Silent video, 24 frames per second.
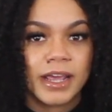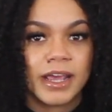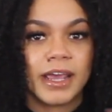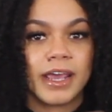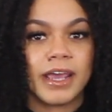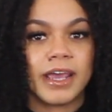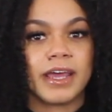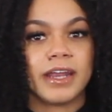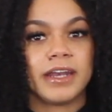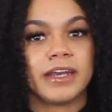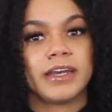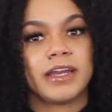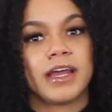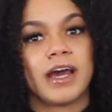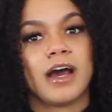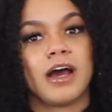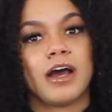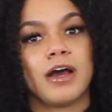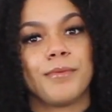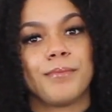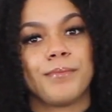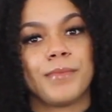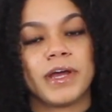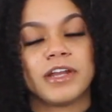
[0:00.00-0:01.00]
And
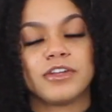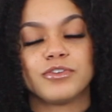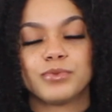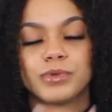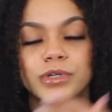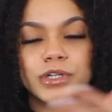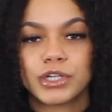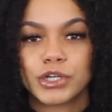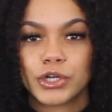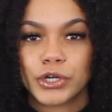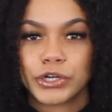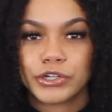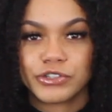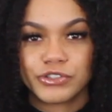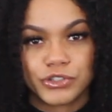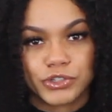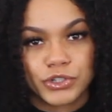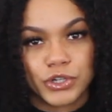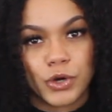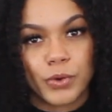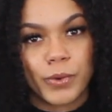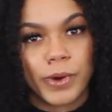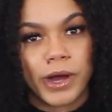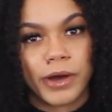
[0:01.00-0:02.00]
I just want to encourage you
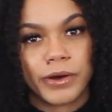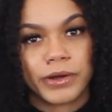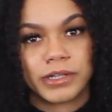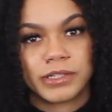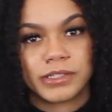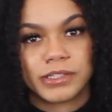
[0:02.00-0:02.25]
to go out